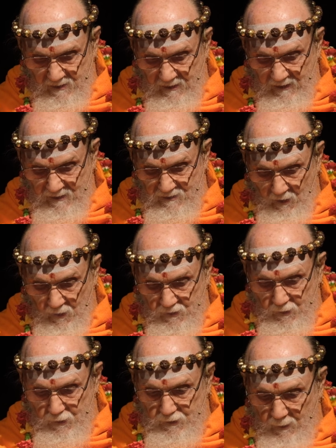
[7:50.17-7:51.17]
he is
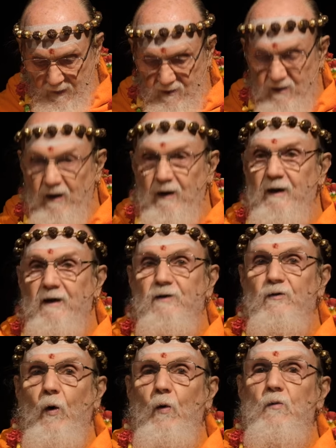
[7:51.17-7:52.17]
also strengthening his
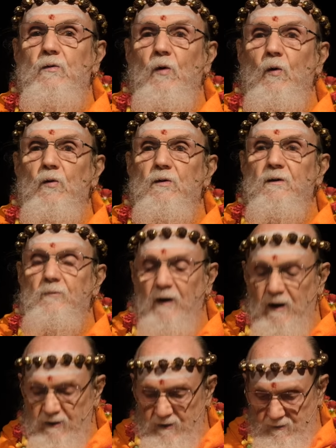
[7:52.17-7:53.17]
own golden
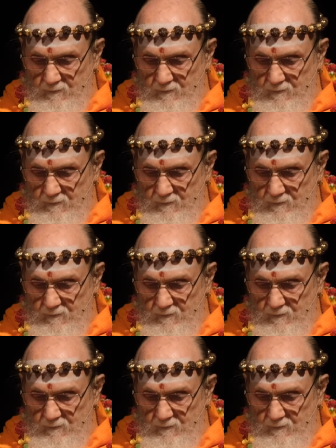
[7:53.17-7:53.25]
body.